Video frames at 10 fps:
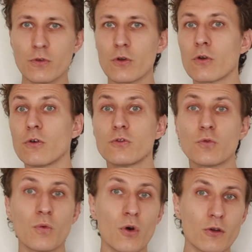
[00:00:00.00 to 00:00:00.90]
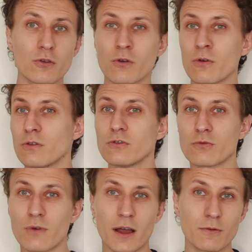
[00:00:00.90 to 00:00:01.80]
you're going to walk, you're going to
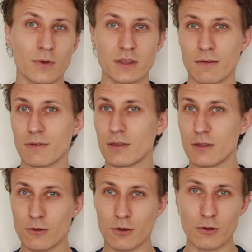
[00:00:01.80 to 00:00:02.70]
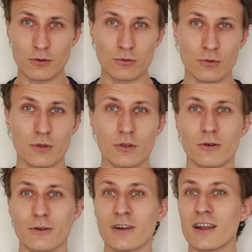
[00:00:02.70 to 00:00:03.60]
run, whatever thing you're going to do in
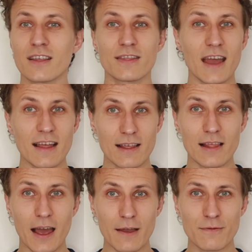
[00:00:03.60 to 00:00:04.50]
your daily life,